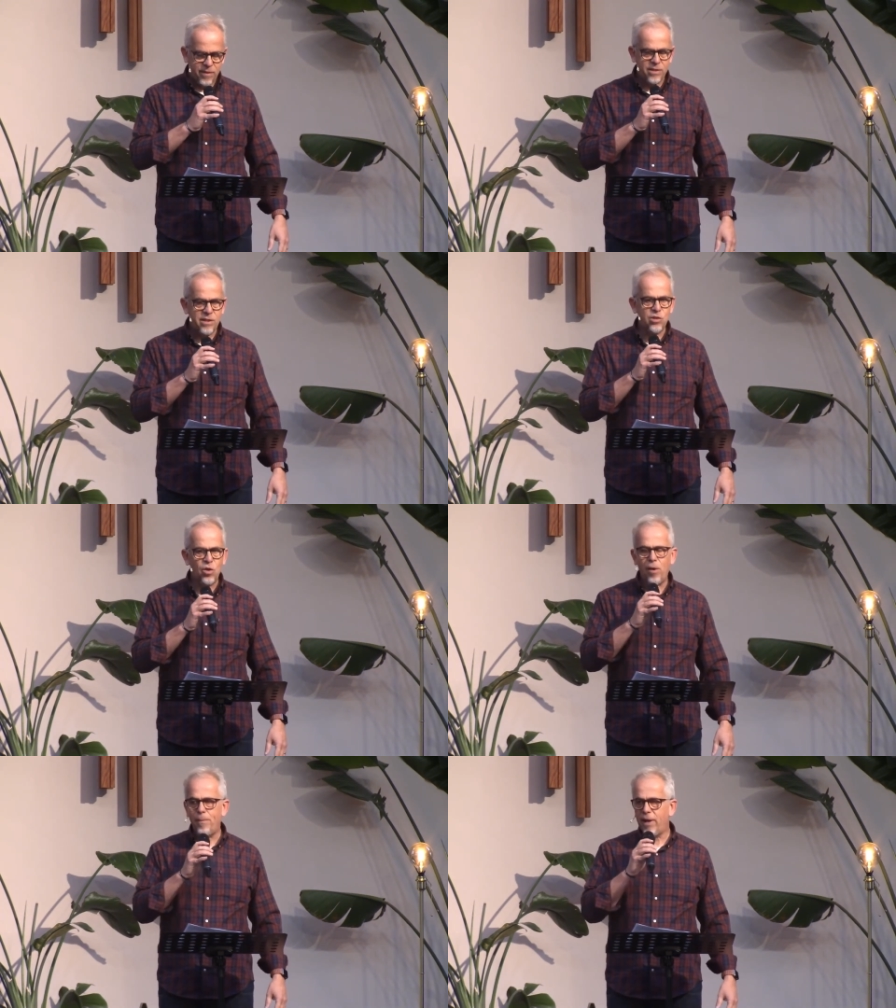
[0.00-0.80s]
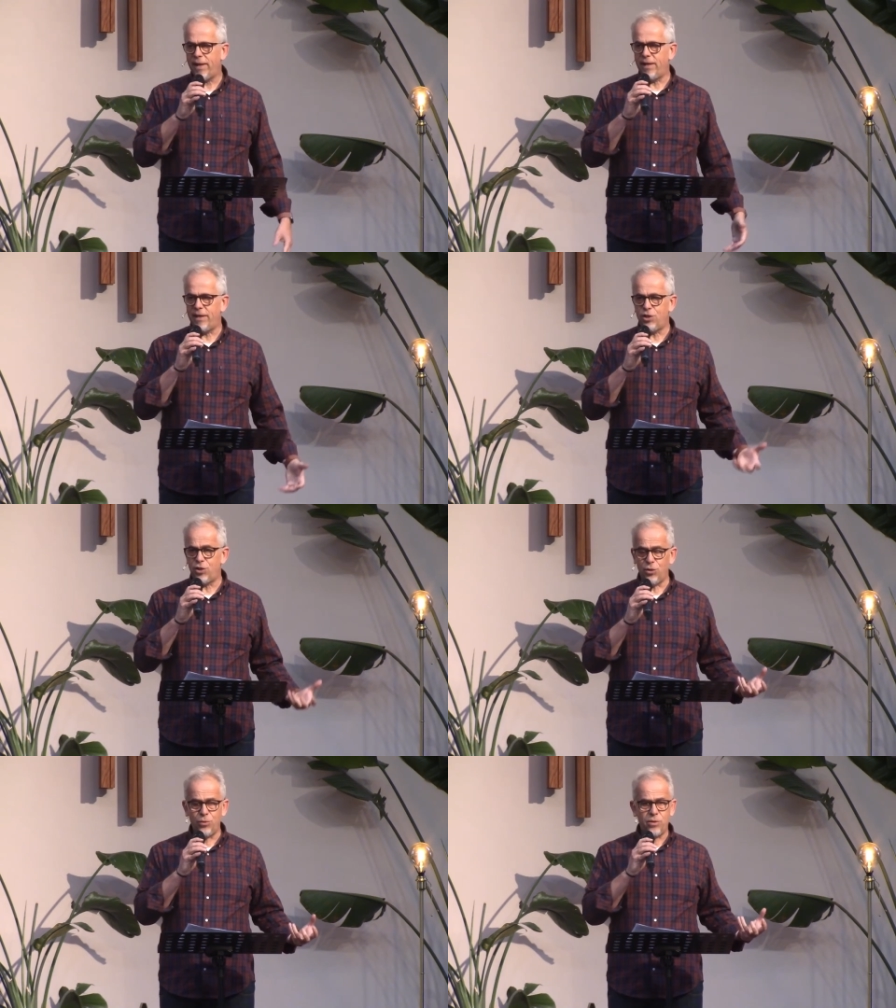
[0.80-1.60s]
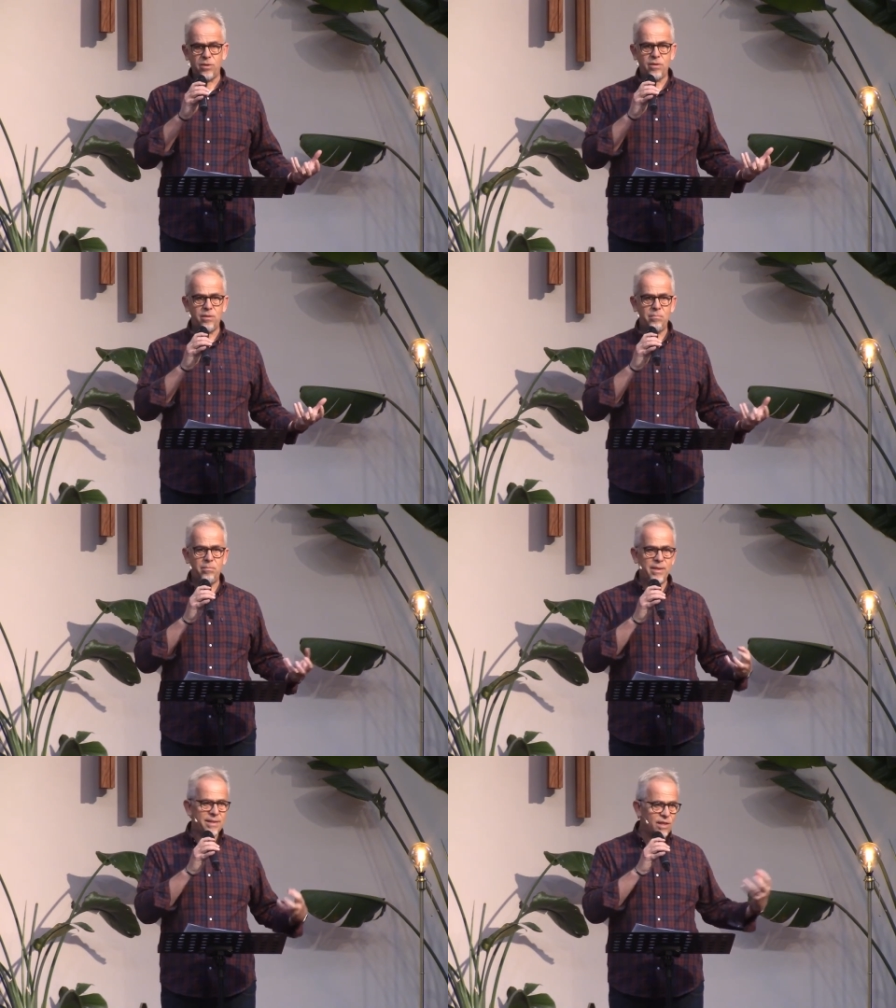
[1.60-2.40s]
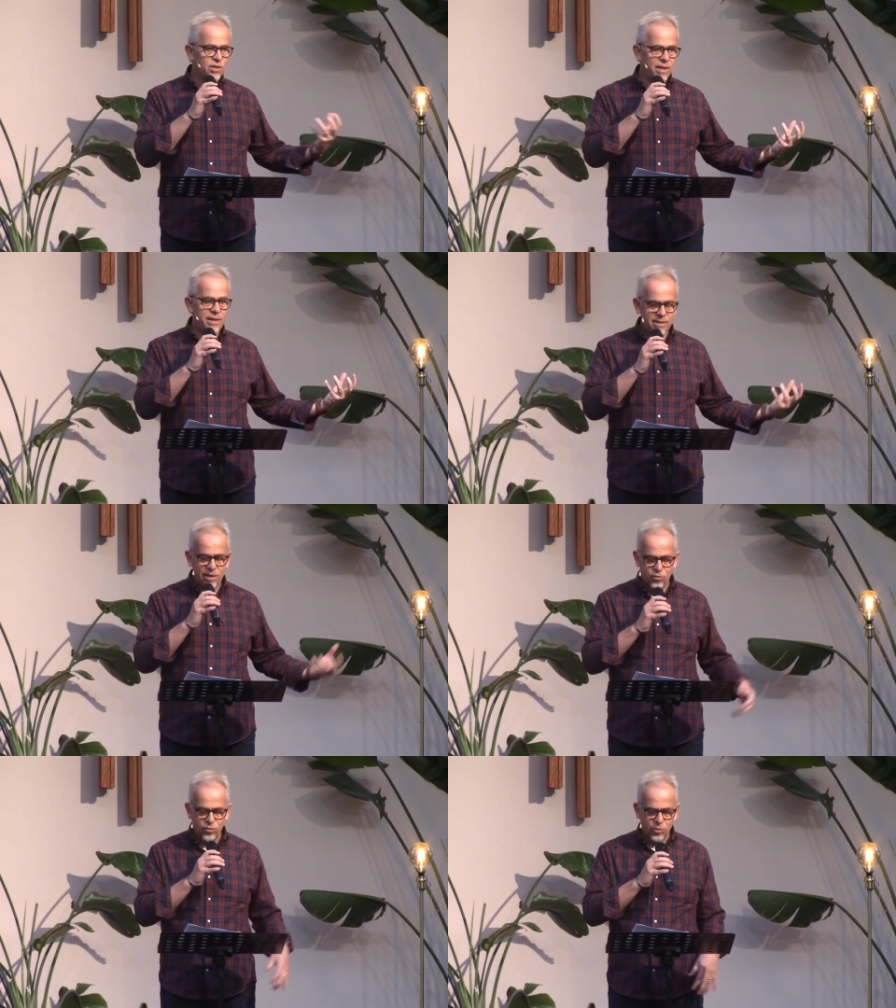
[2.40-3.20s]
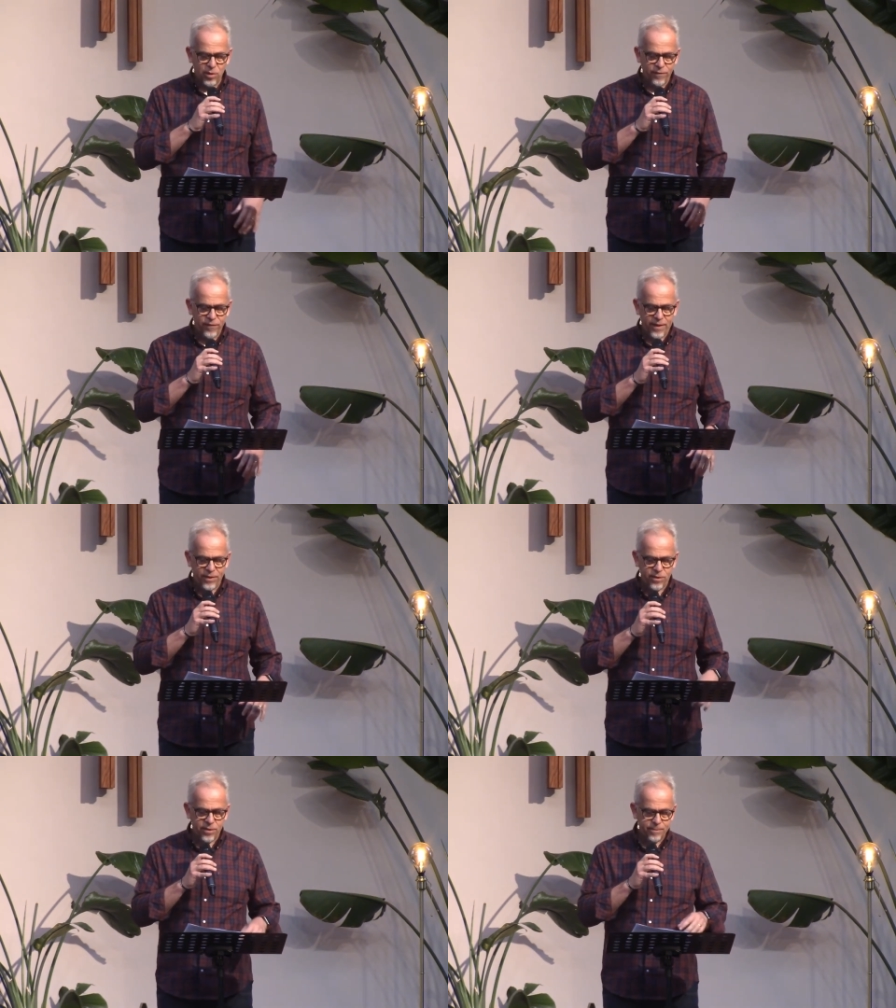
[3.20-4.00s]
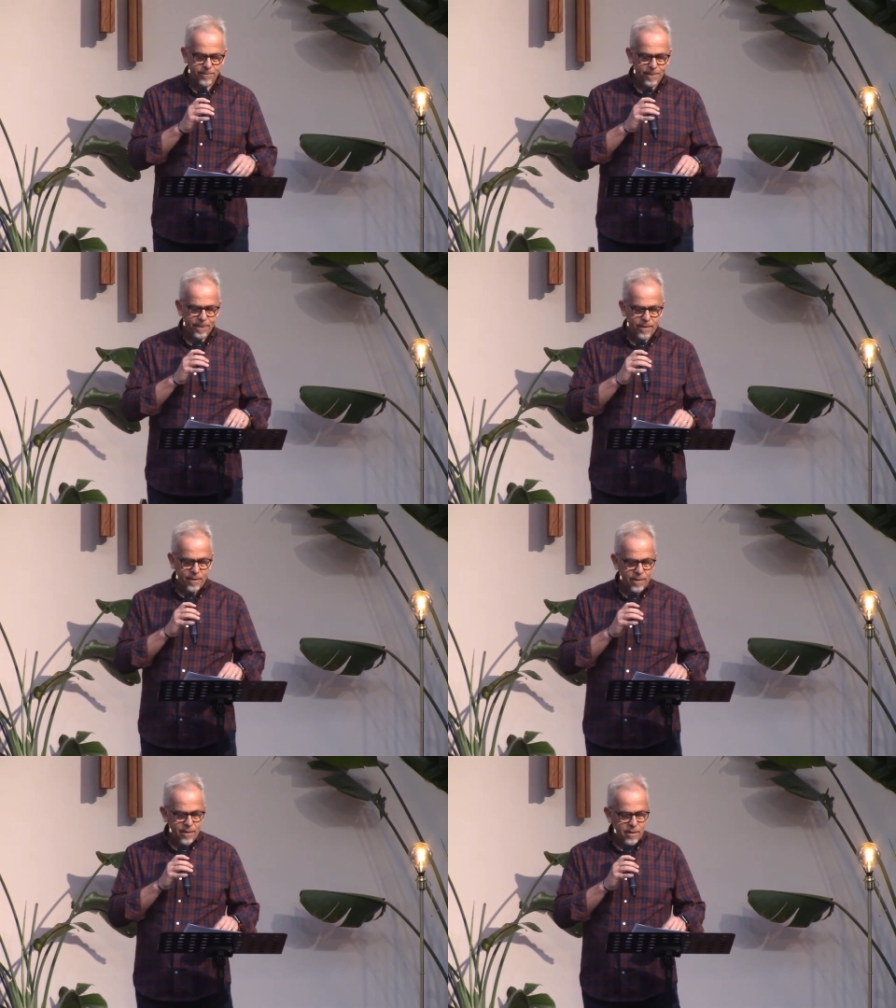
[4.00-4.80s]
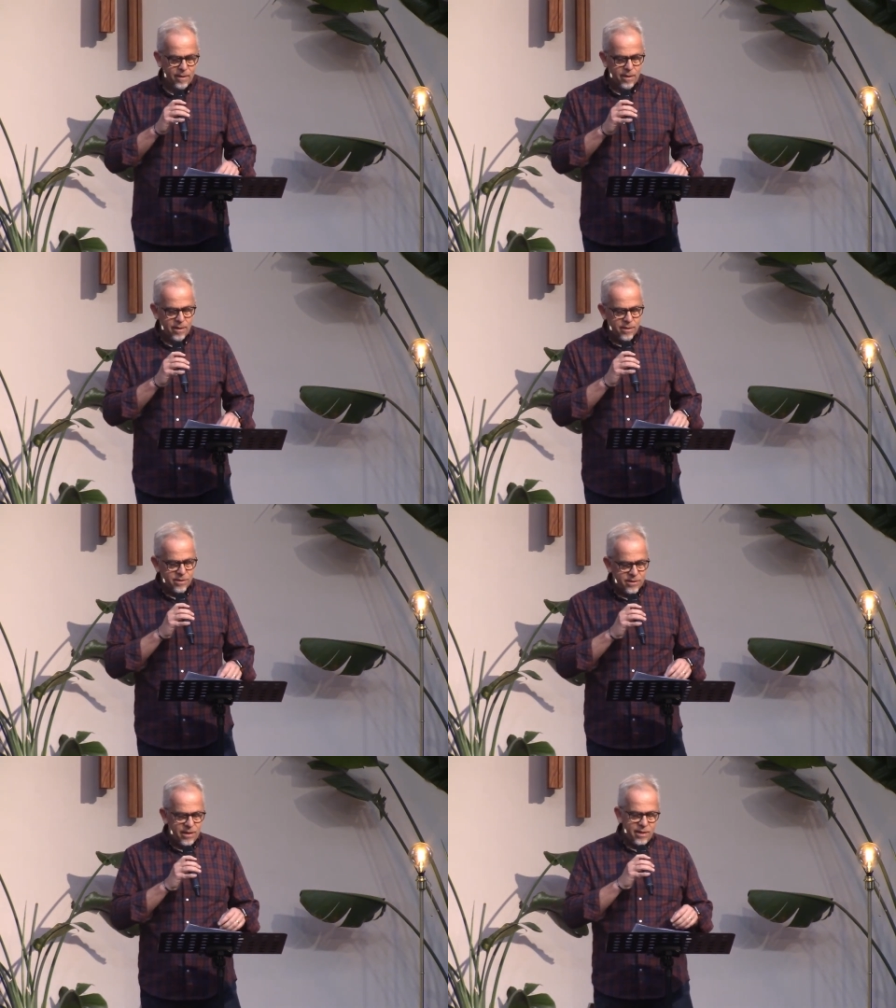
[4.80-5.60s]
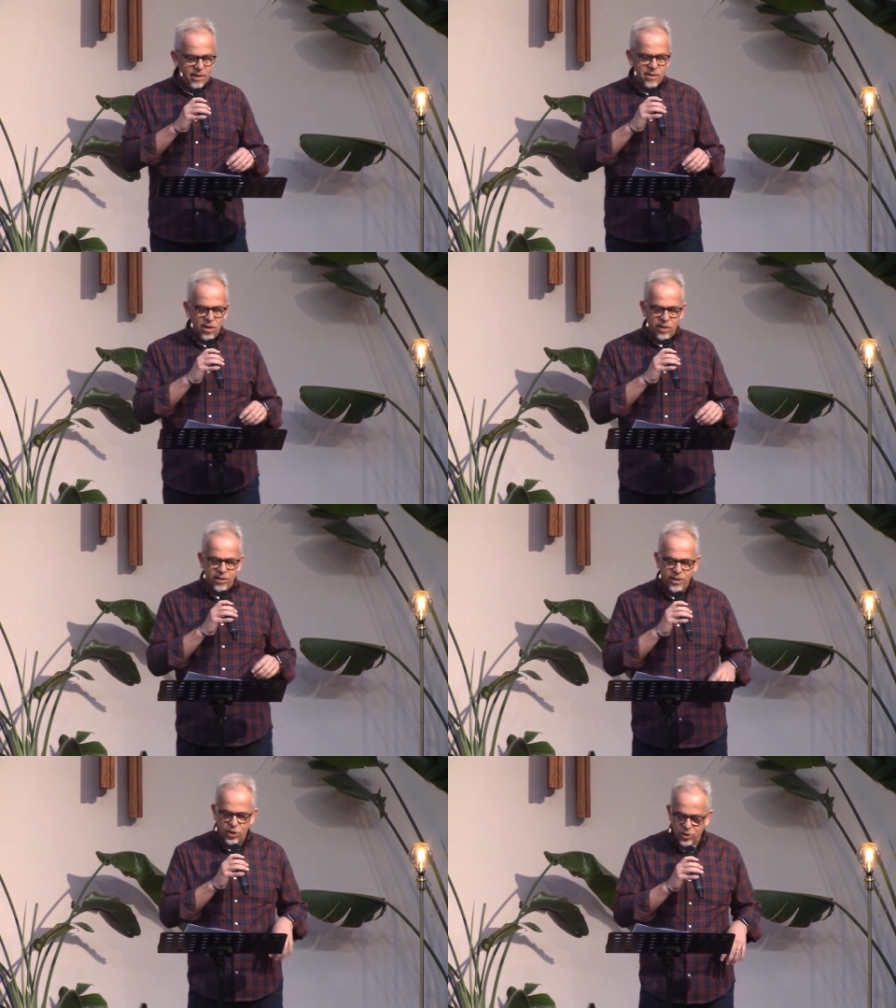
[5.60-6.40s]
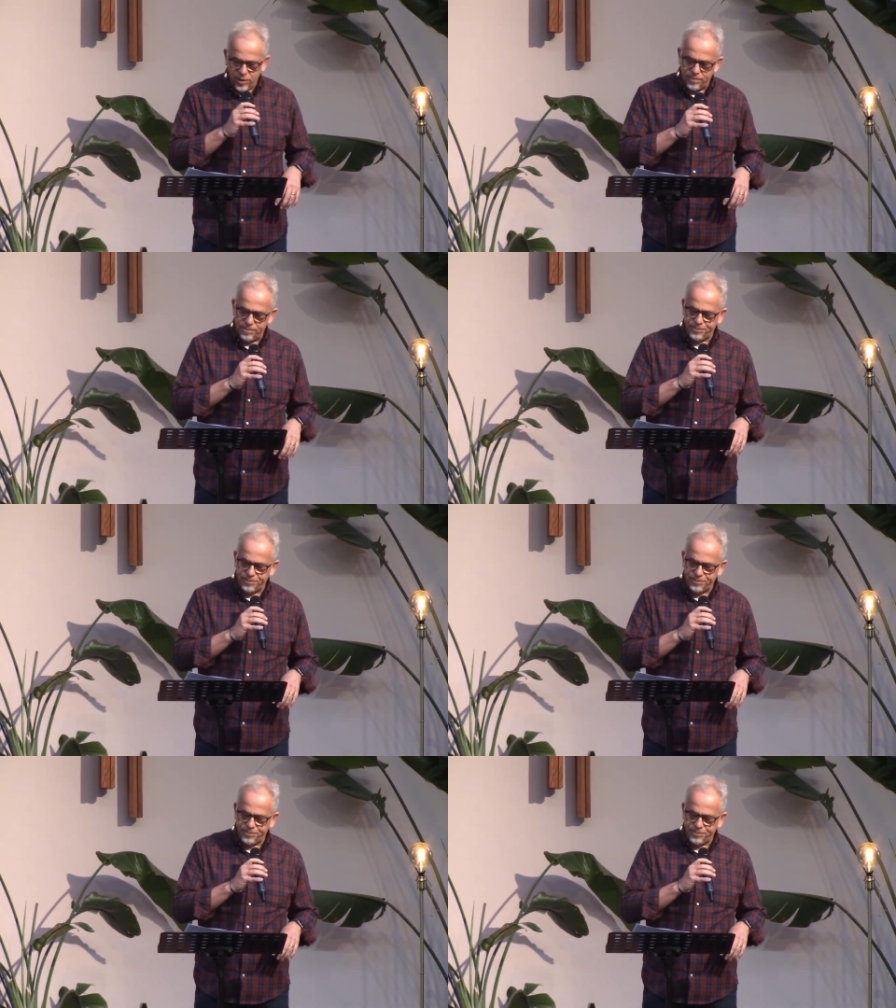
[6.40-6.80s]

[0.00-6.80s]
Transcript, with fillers: This is not a minor issue, but it's actually central to our faith. Sin is our condition.